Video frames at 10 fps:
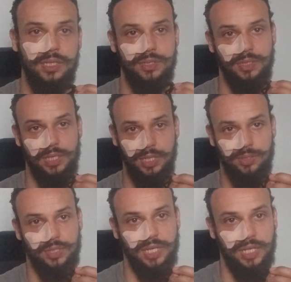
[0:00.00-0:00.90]
these
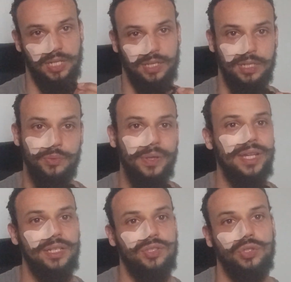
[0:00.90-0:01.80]
things, and that's
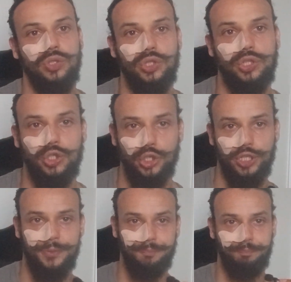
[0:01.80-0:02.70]
why it doesn't look
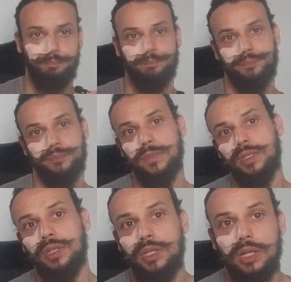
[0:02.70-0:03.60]
good.
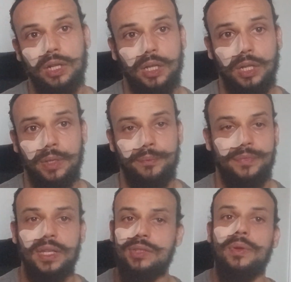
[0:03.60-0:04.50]

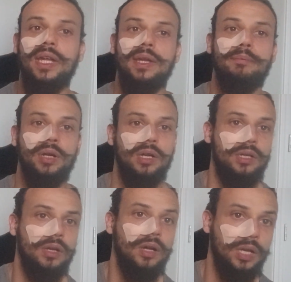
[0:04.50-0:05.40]
That's why I
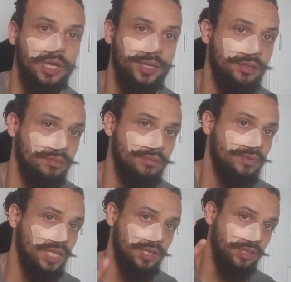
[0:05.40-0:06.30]
bark on
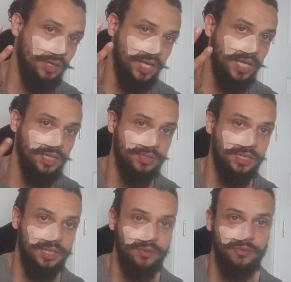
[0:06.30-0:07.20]
getting your hands,
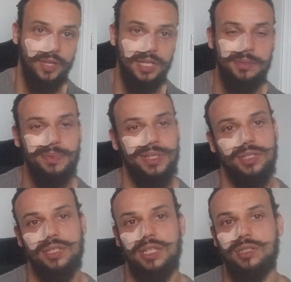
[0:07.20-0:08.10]
neck, and face
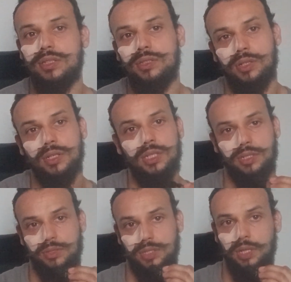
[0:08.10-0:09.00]
because it's just
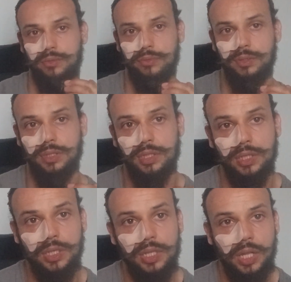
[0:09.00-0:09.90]
hurting yourself.
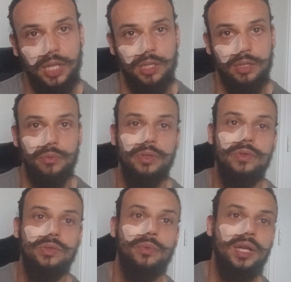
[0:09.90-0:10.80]
And the
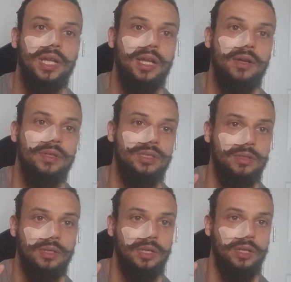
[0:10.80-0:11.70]
reason why I
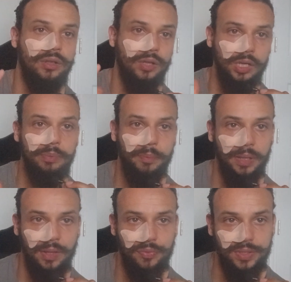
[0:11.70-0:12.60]
always LARP
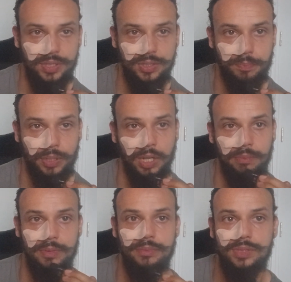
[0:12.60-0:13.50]
about these
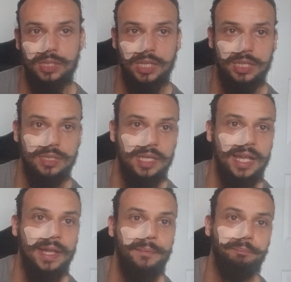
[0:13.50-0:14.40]
problems is
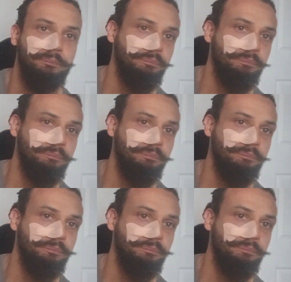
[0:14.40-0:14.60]
that